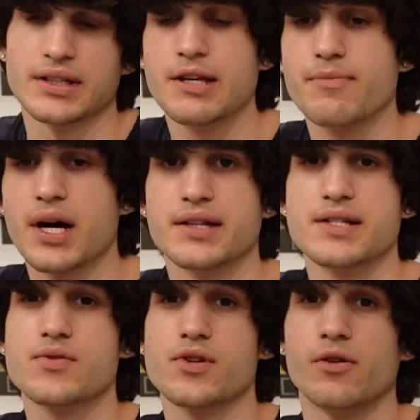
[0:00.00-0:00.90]
And keep in mind,
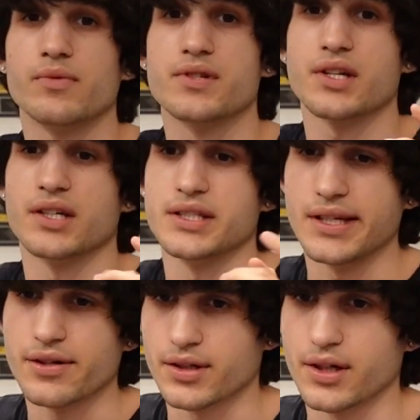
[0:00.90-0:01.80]
this was almost a
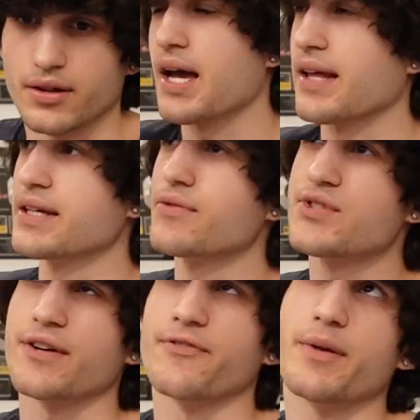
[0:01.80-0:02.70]
year ago. I think it
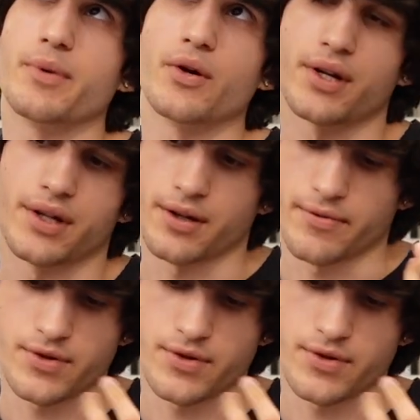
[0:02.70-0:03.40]
was like February of